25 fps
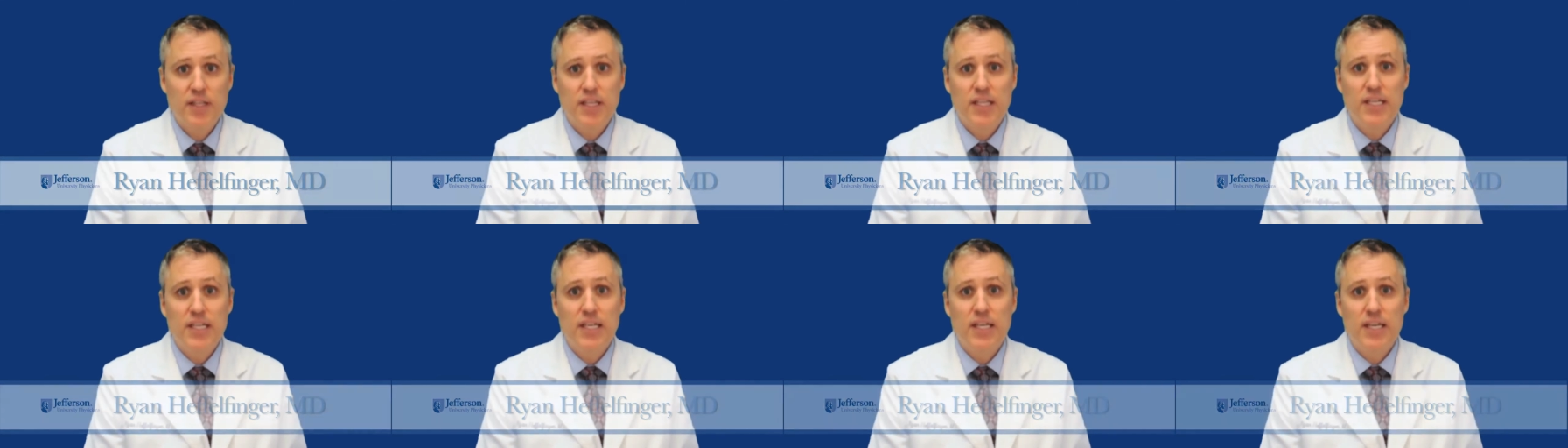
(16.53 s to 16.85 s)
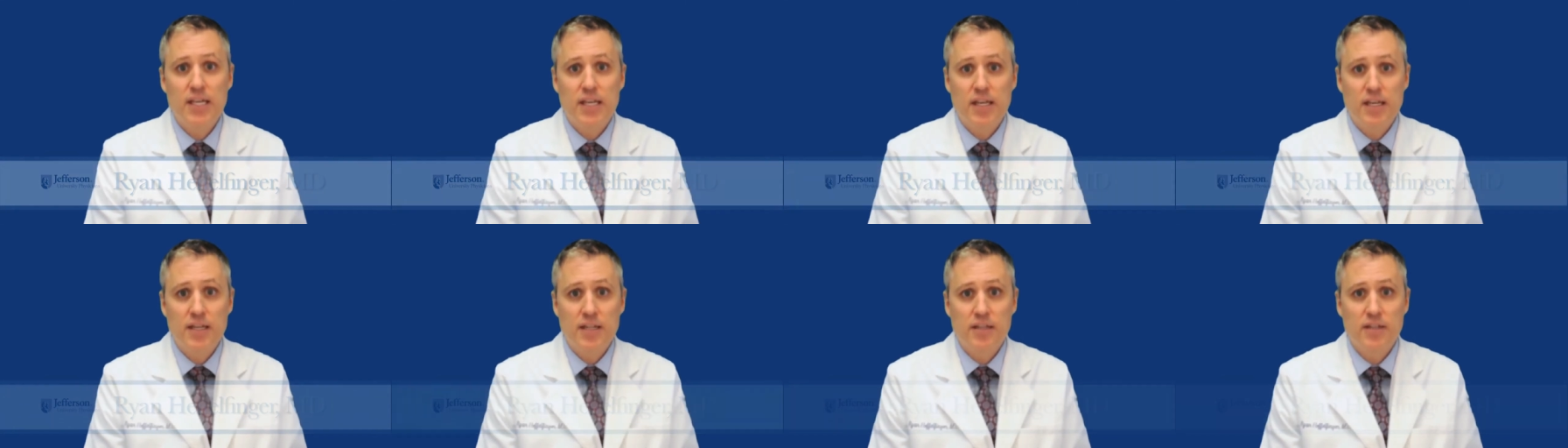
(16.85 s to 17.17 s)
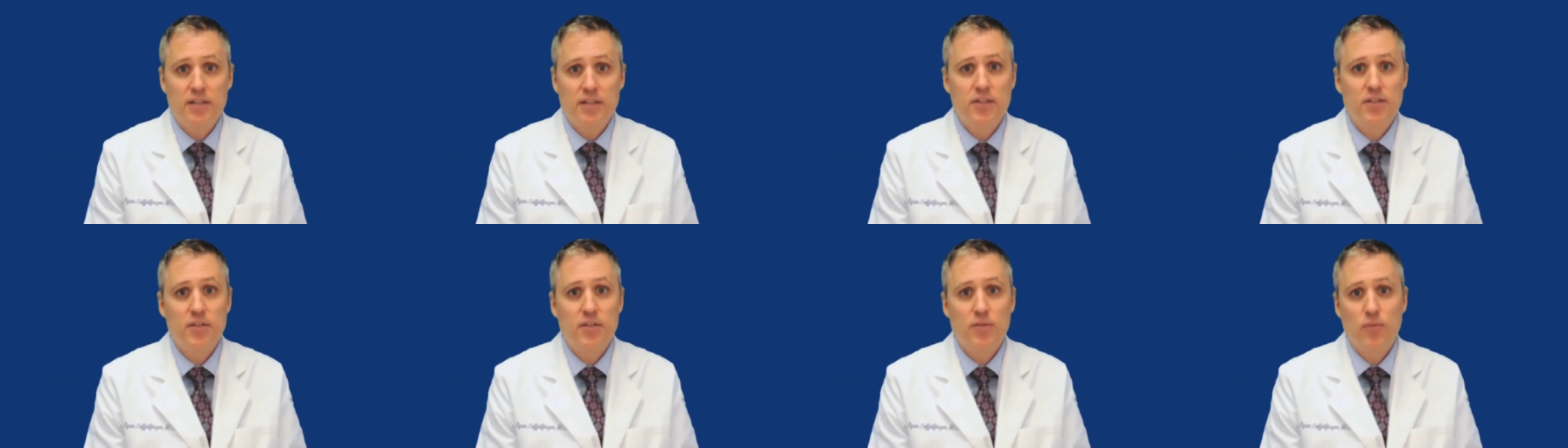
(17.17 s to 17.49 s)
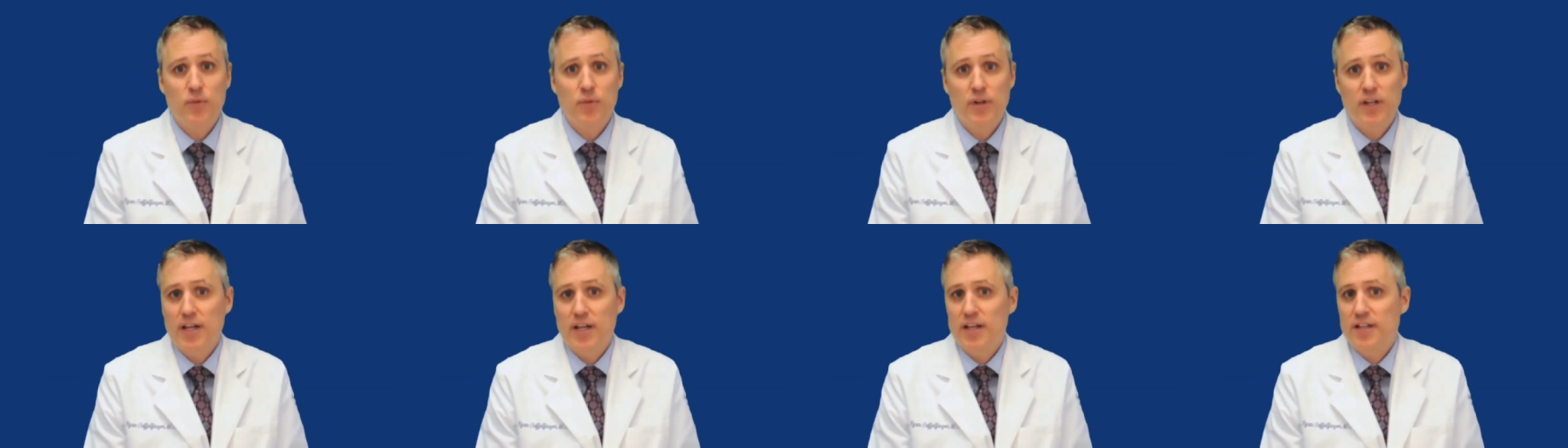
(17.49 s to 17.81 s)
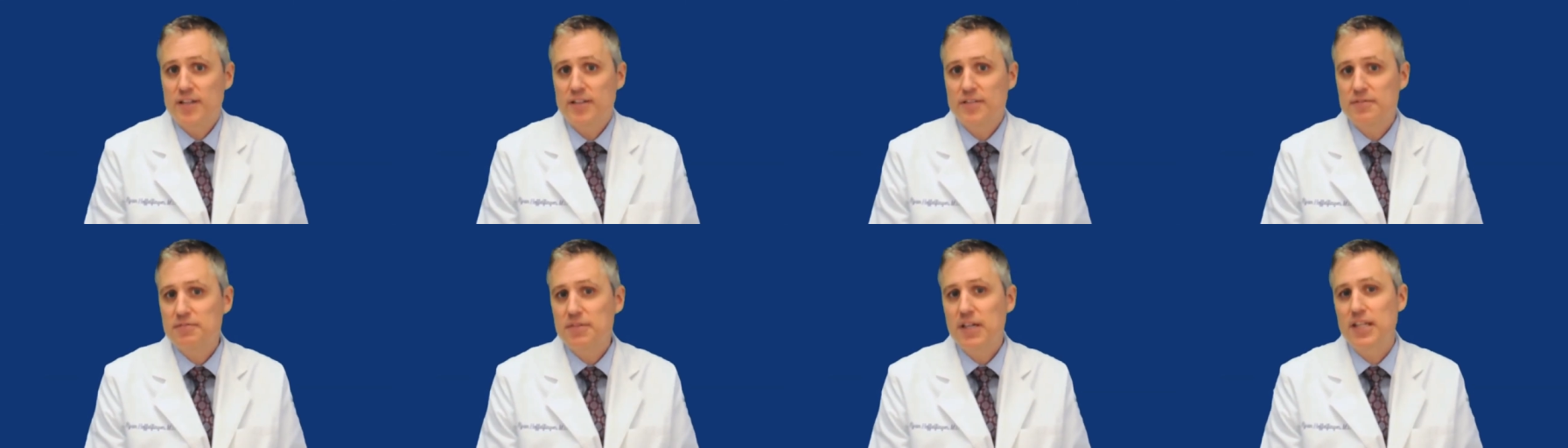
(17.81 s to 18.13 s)
and what
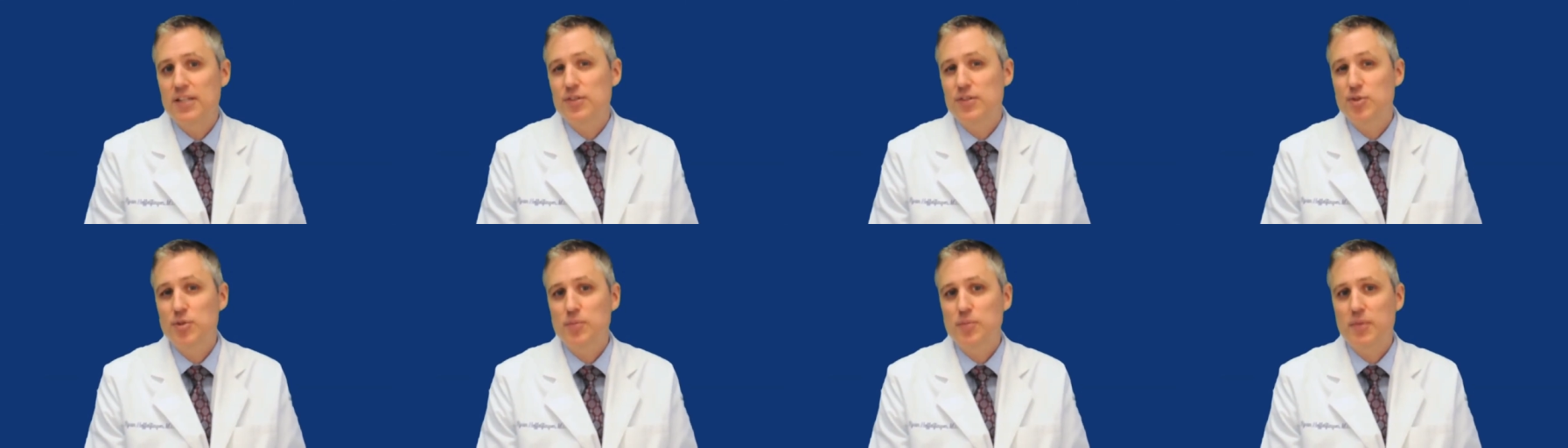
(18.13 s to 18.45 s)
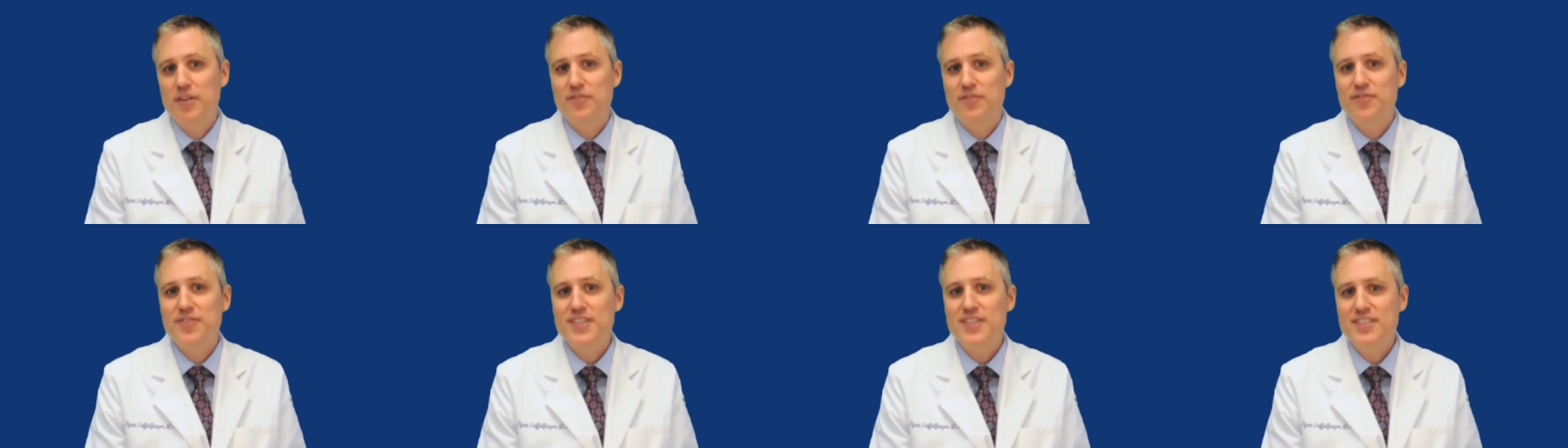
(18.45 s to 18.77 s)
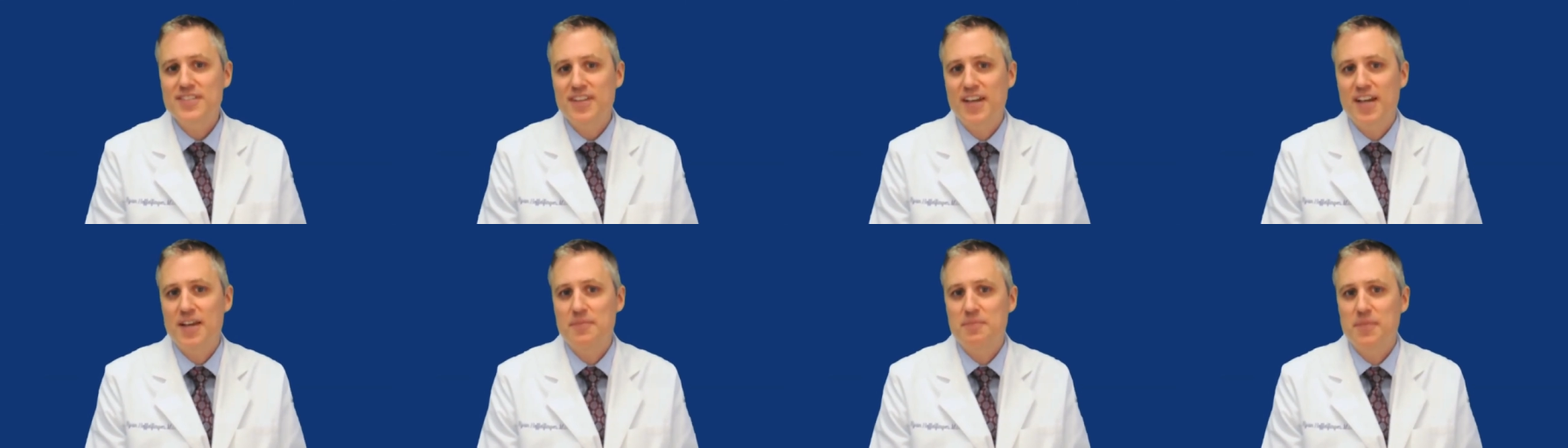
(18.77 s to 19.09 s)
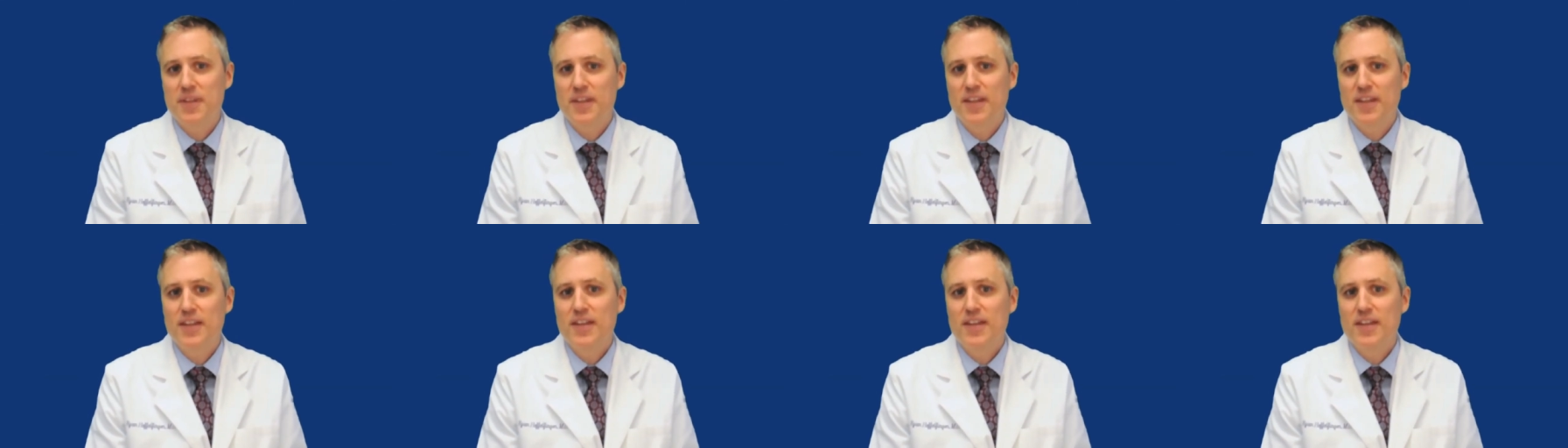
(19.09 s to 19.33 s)
I kind of do in my free time.